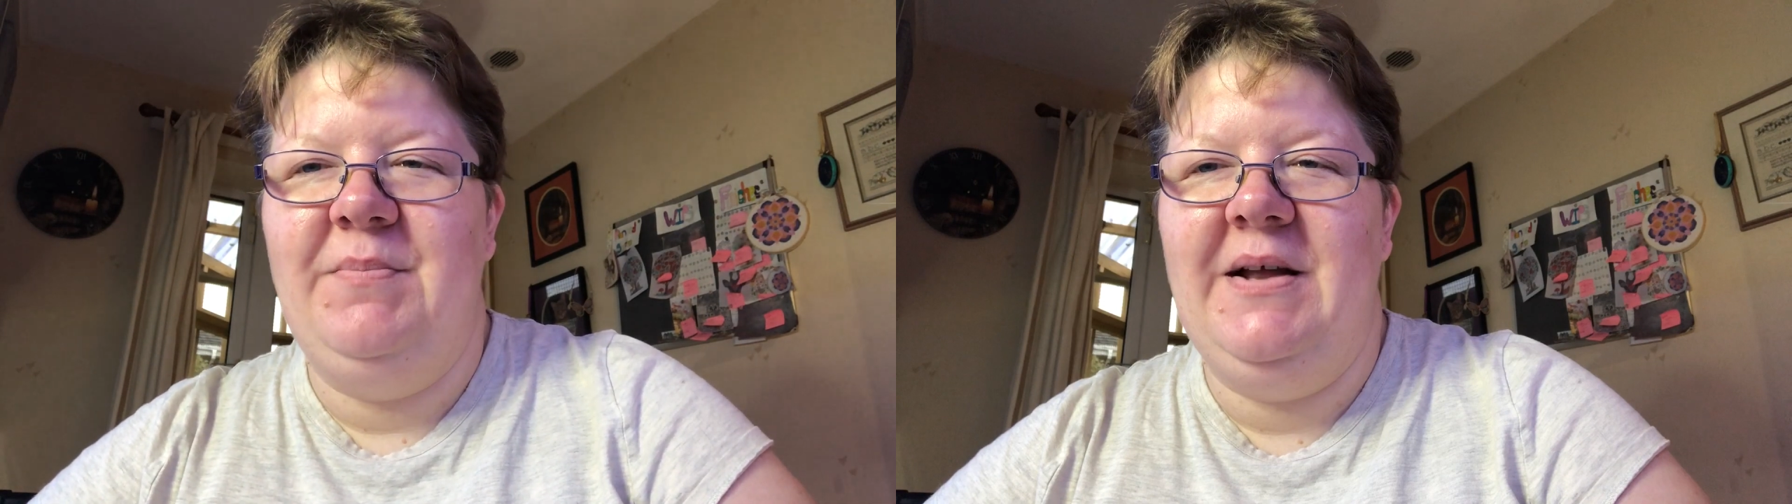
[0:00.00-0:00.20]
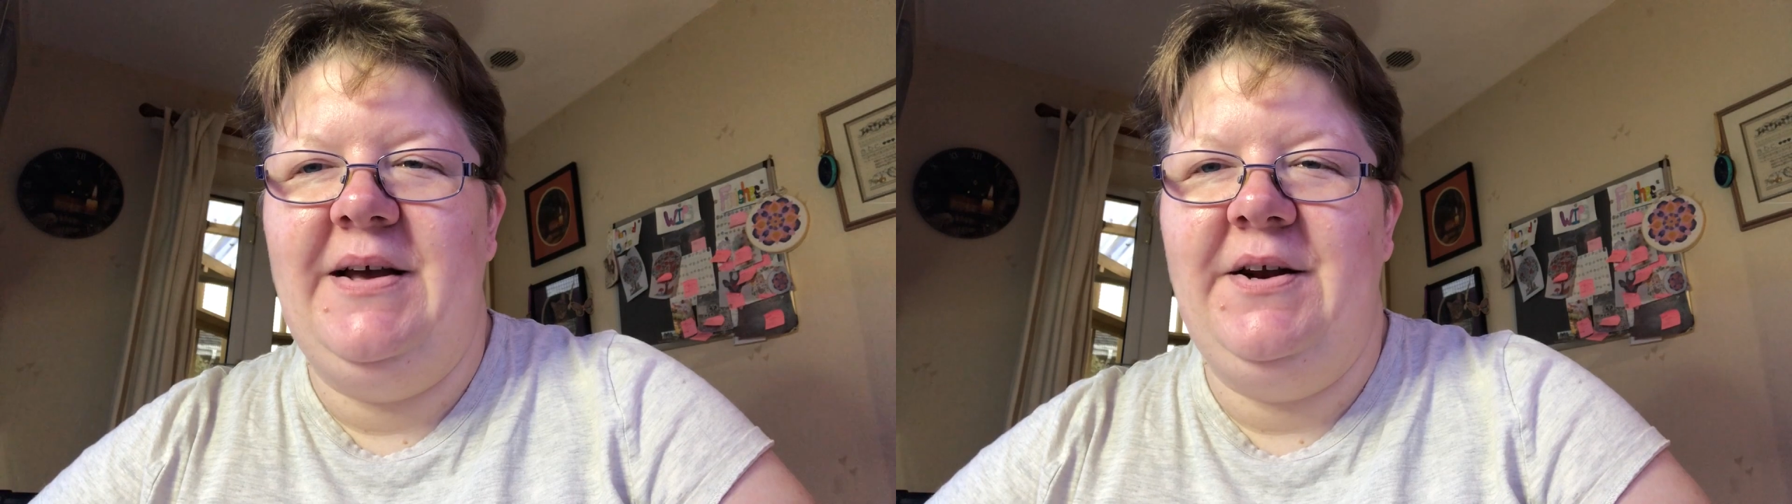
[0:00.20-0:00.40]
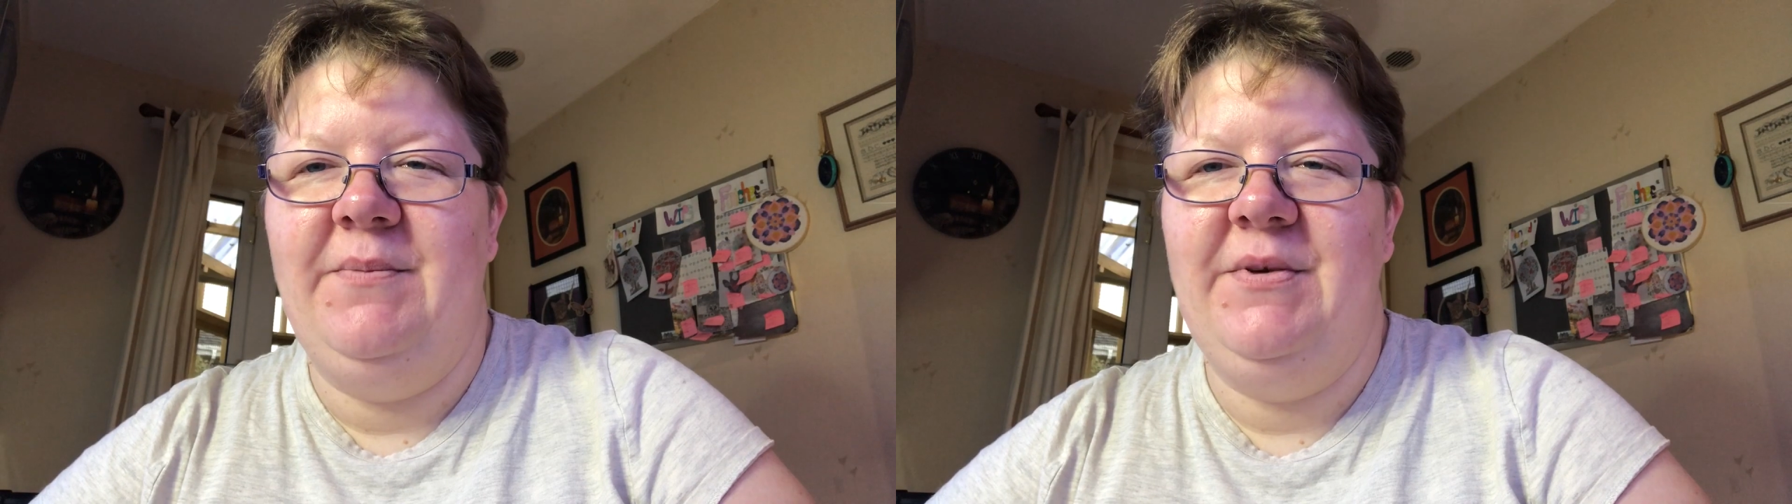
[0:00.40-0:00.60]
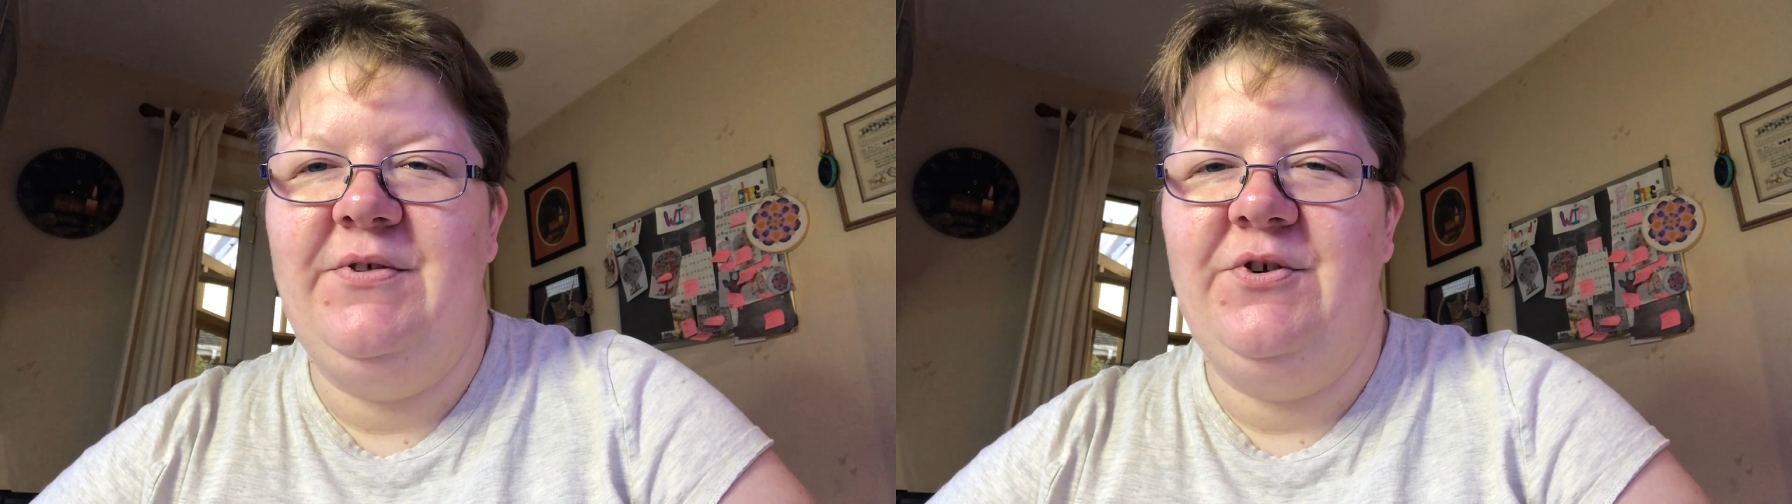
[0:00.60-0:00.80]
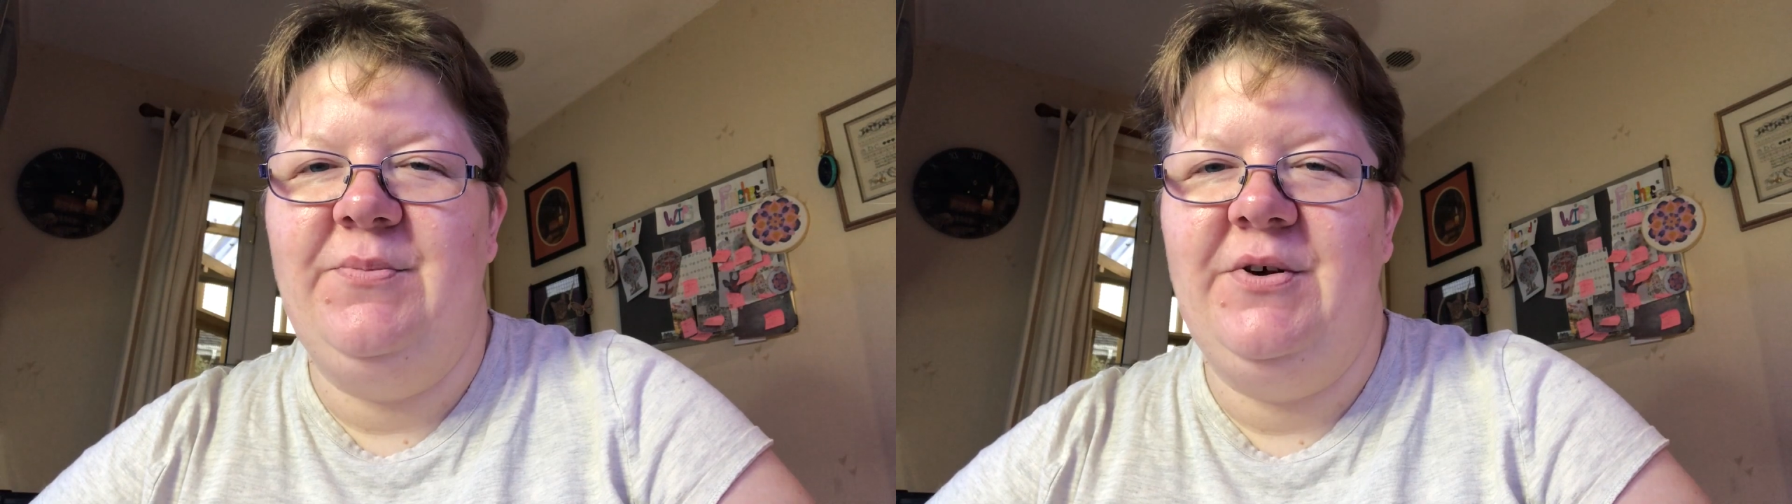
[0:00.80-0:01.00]
plain on my
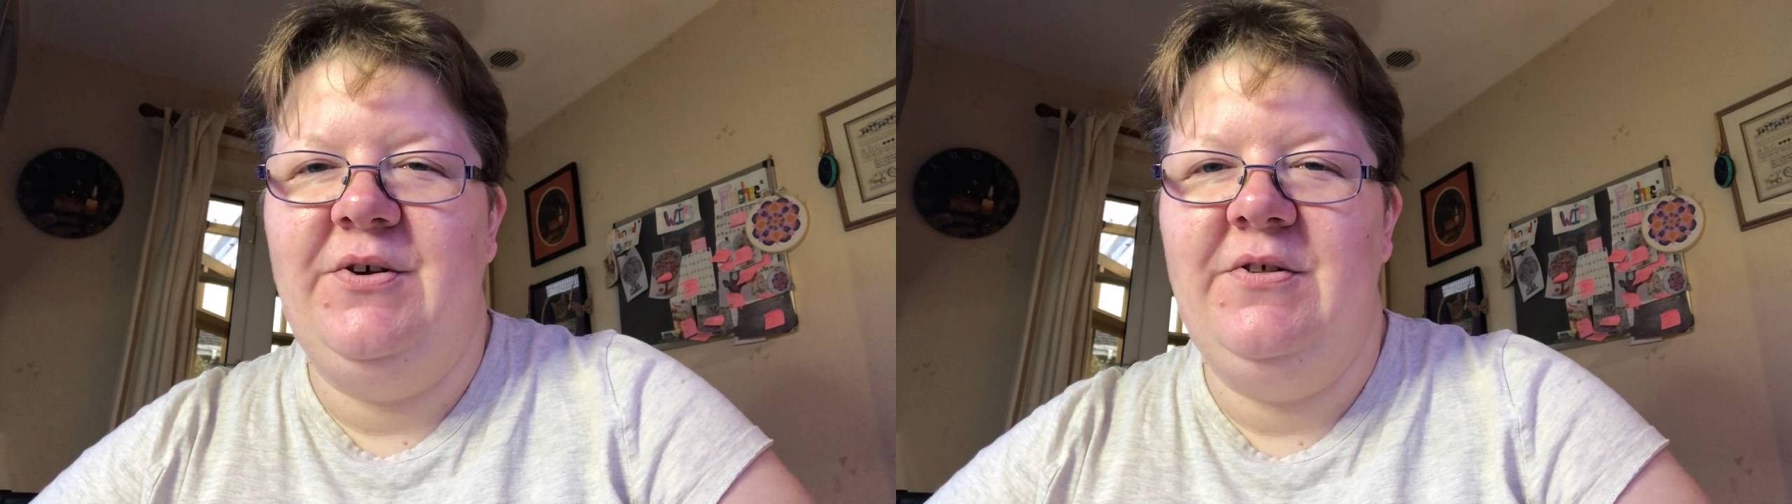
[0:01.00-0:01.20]
stomach